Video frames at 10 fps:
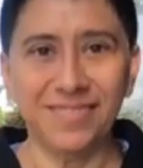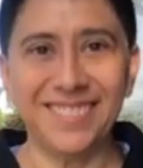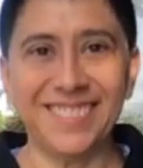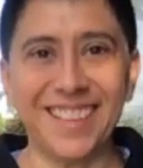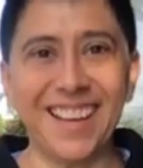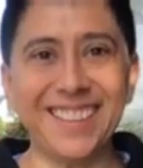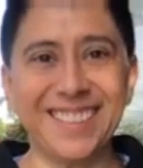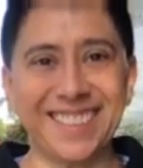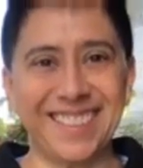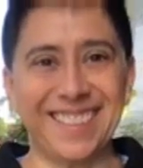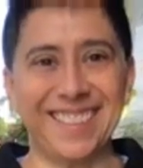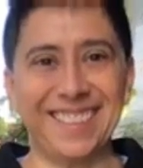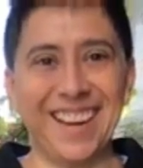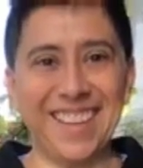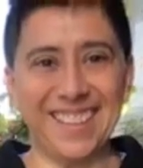Good?
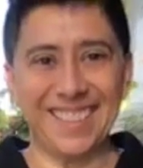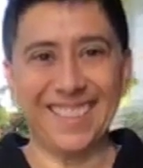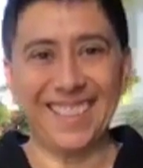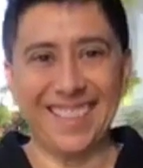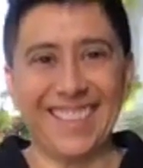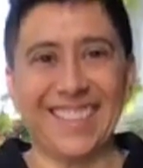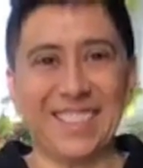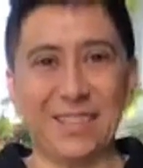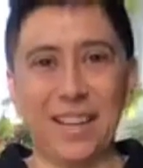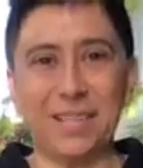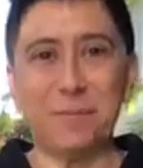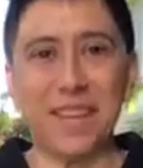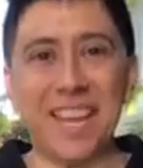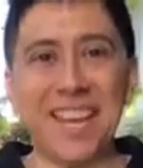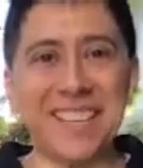All right. So let's
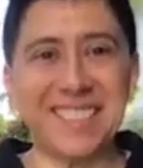begin.